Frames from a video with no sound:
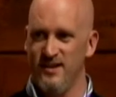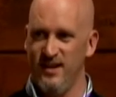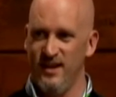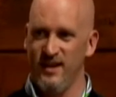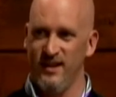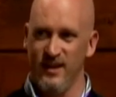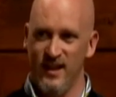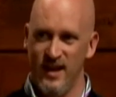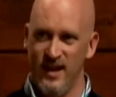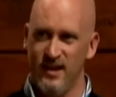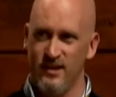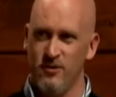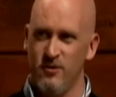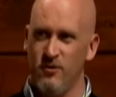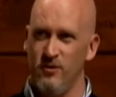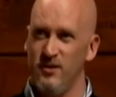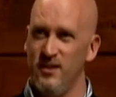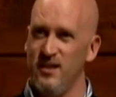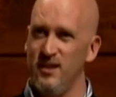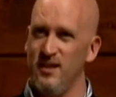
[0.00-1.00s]
and land
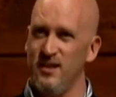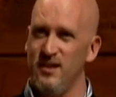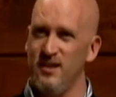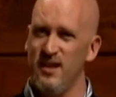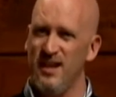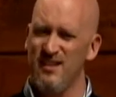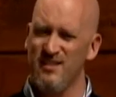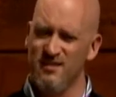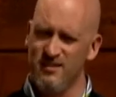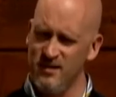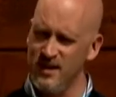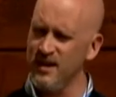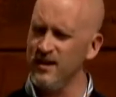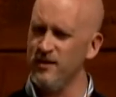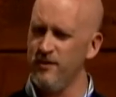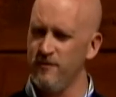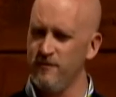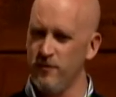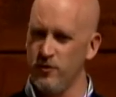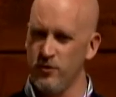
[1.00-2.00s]
on I think
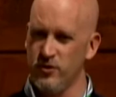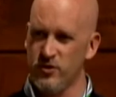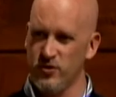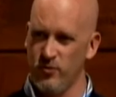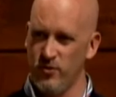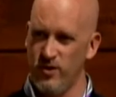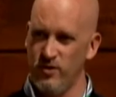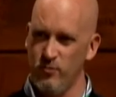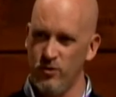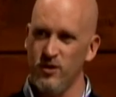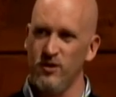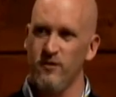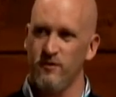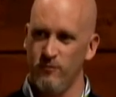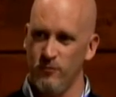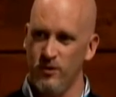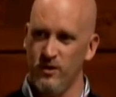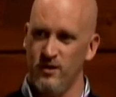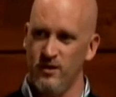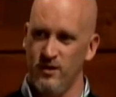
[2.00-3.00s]
the first green, one
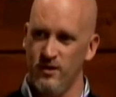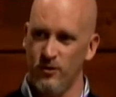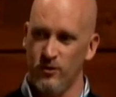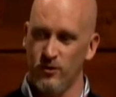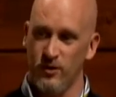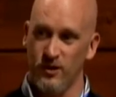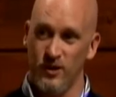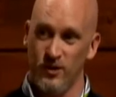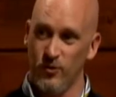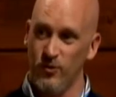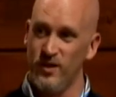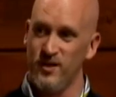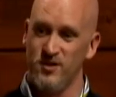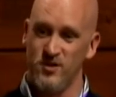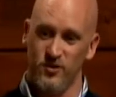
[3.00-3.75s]
of the early greens.